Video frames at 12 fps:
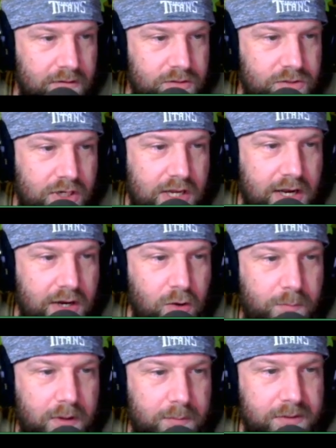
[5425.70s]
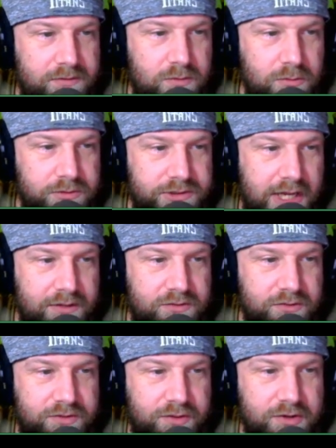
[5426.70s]
Chicago public schools
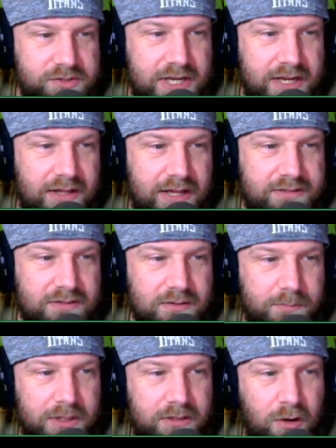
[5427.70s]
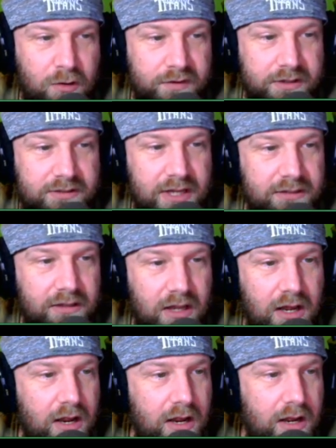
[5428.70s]
cancels Thursday classes amid COVID
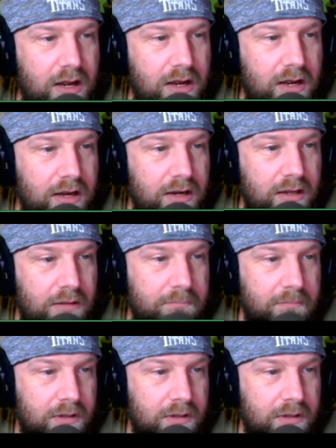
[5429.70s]
deadlock.